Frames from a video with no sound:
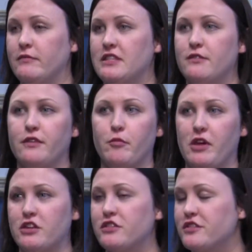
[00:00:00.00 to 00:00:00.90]
see what the
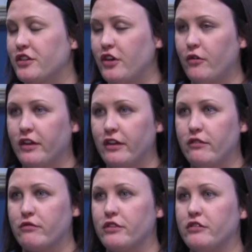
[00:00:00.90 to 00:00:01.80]
patients are going
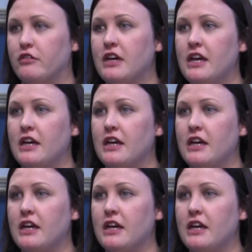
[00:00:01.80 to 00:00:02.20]
through.